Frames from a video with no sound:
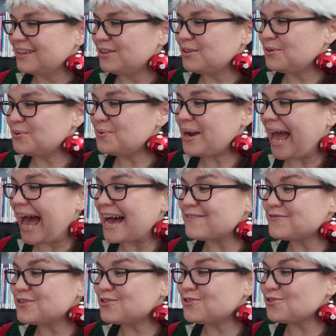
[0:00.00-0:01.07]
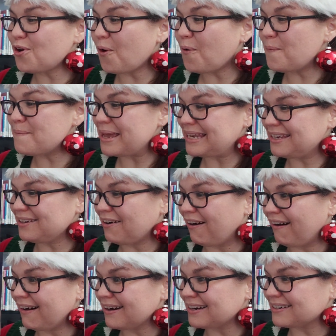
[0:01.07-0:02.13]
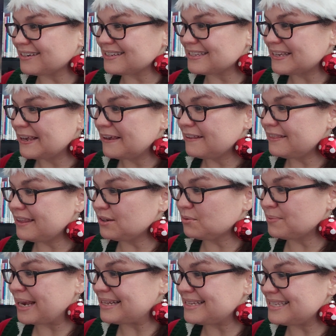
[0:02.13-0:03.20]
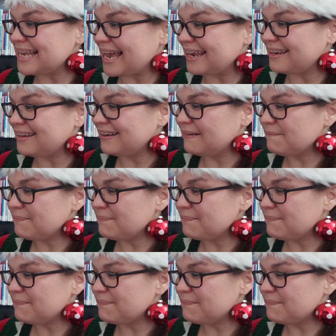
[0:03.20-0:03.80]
"You have so many cars," Little Red said.